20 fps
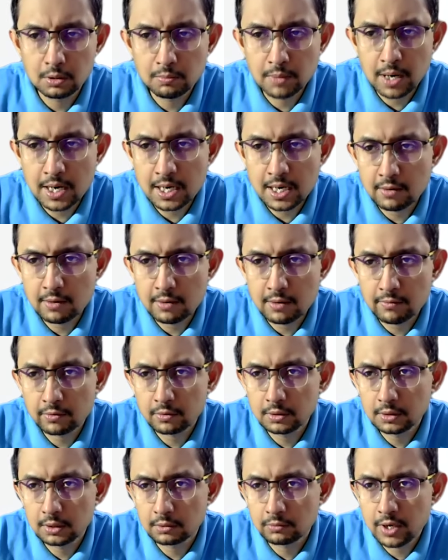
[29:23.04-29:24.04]
you might have
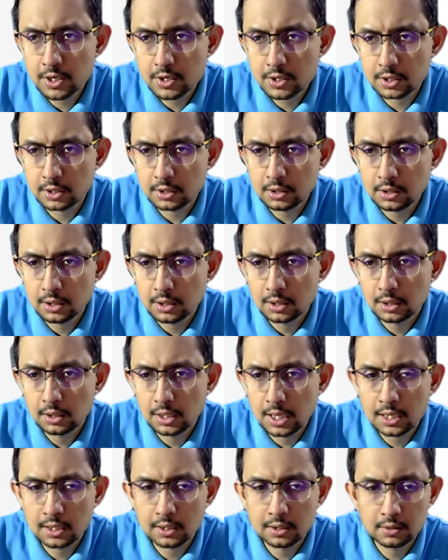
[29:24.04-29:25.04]
question
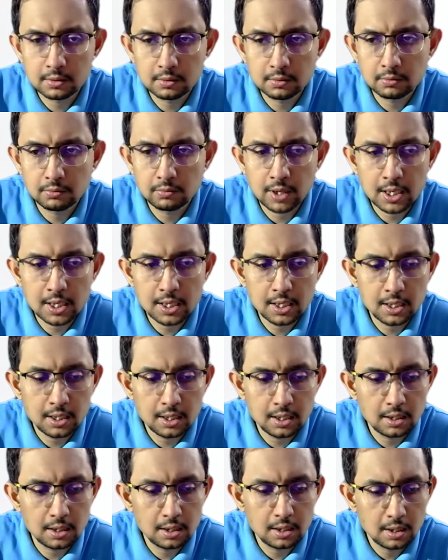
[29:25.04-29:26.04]
like why
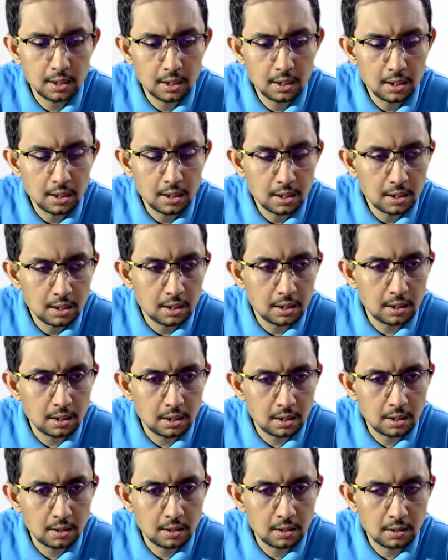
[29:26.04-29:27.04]

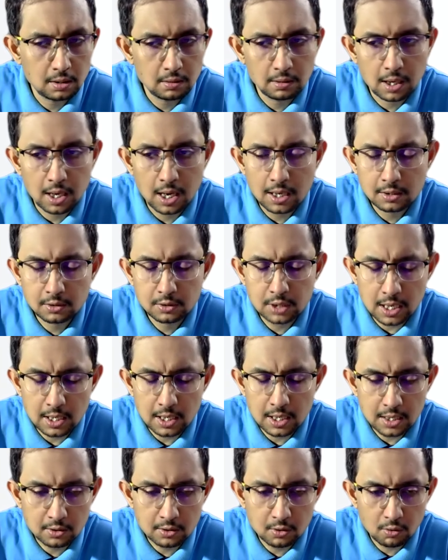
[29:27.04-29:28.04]

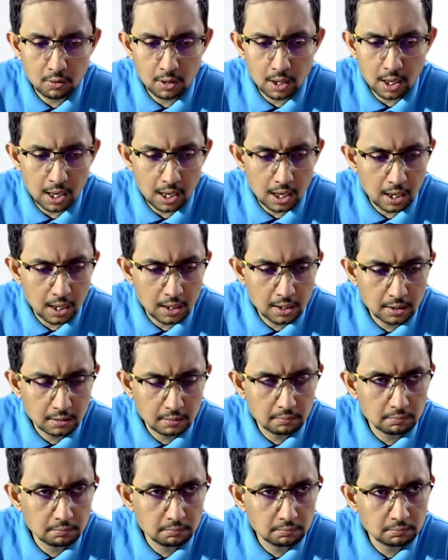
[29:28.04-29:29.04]
I call I
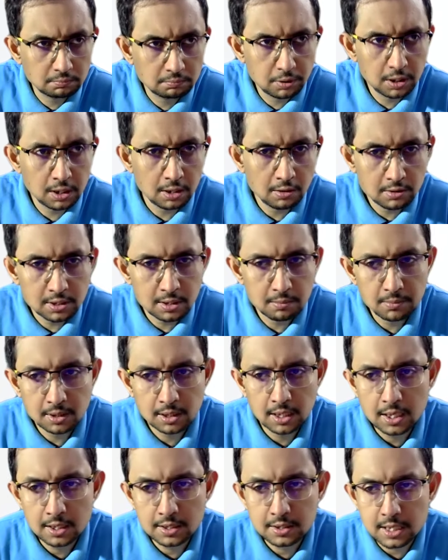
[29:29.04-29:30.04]
pronounce
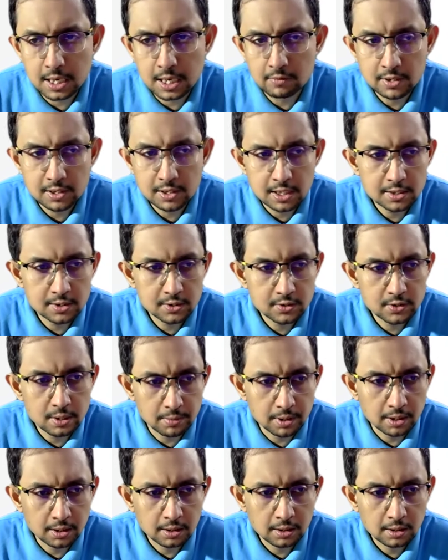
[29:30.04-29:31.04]
something like server-side
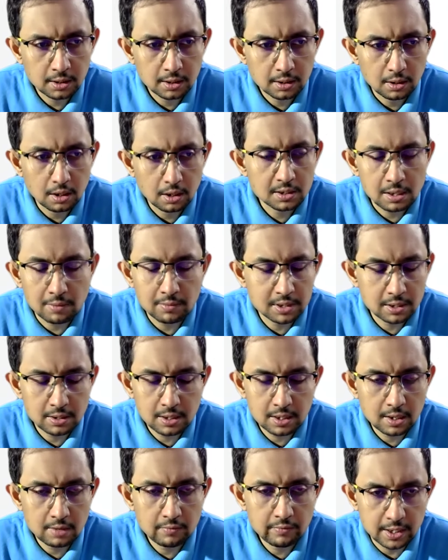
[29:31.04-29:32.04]
streaming,
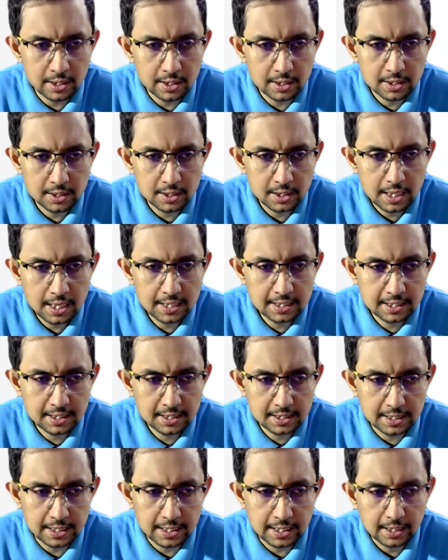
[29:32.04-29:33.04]
server-side events,
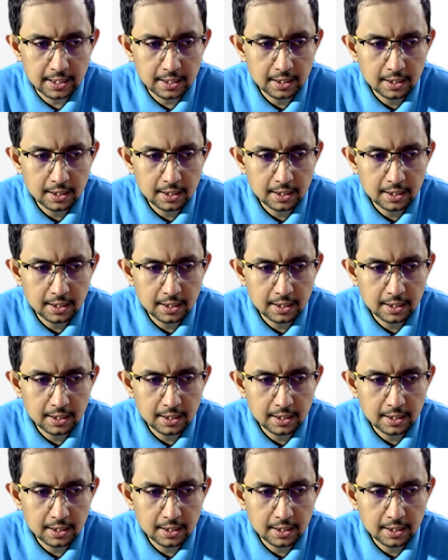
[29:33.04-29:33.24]
SSC.